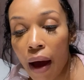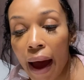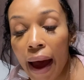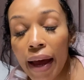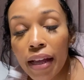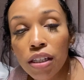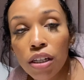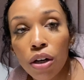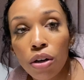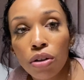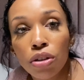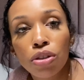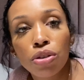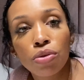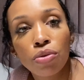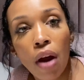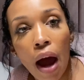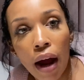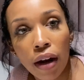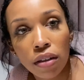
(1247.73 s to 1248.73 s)
had to go to two
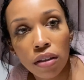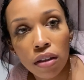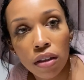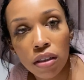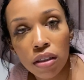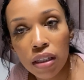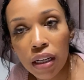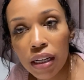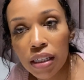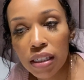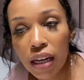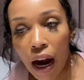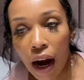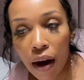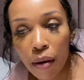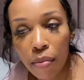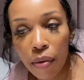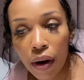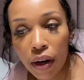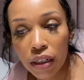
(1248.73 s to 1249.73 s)
doctors the entire
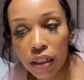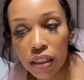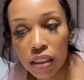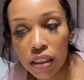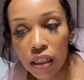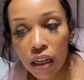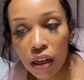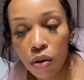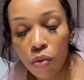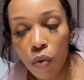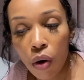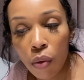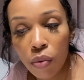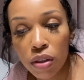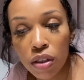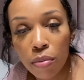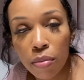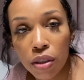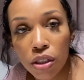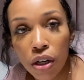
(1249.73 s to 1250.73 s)
pregnancy. One was
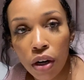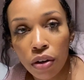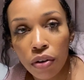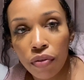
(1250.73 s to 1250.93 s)
a maternal